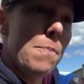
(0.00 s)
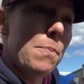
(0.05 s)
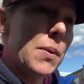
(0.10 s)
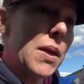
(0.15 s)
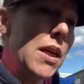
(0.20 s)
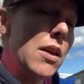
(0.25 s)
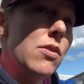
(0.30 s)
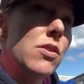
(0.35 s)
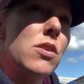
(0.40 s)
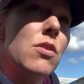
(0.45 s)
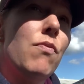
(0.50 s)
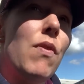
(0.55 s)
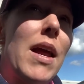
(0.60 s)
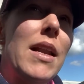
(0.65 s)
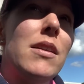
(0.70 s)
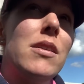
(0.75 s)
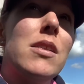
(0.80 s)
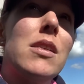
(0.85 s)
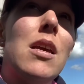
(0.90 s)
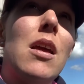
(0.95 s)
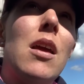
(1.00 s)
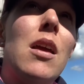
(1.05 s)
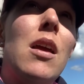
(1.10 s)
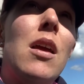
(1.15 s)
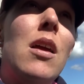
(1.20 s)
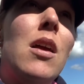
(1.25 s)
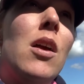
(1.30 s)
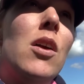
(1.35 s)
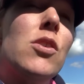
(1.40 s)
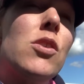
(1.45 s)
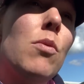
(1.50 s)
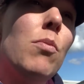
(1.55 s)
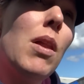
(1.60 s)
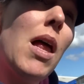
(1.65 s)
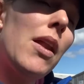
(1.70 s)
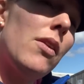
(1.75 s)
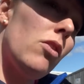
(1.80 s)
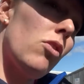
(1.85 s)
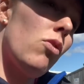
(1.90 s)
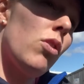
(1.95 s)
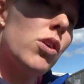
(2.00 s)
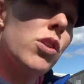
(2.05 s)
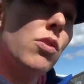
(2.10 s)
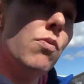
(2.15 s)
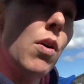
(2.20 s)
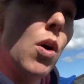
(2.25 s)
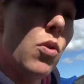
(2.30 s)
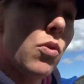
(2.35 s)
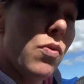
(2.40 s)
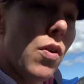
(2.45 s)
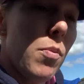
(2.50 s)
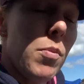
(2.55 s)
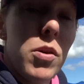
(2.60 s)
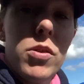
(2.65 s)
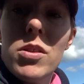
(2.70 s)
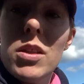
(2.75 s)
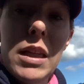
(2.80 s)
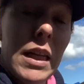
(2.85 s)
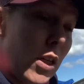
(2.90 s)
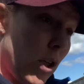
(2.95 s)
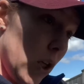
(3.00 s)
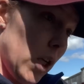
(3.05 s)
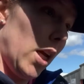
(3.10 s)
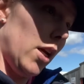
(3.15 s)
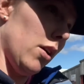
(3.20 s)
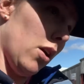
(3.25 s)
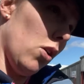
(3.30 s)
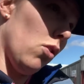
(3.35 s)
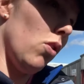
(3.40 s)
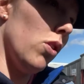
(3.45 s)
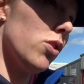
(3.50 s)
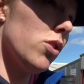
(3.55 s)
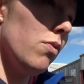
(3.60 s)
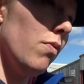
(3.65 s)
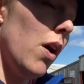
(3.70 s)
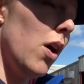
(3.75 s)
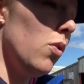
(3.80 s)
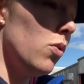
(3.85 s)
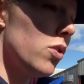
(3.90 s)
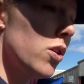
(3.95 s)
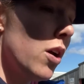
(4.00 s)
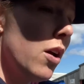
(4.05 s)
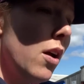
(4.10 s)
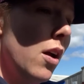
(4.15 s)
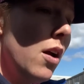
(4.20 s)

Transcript: he used to rent some land across the road from us, literally across the road.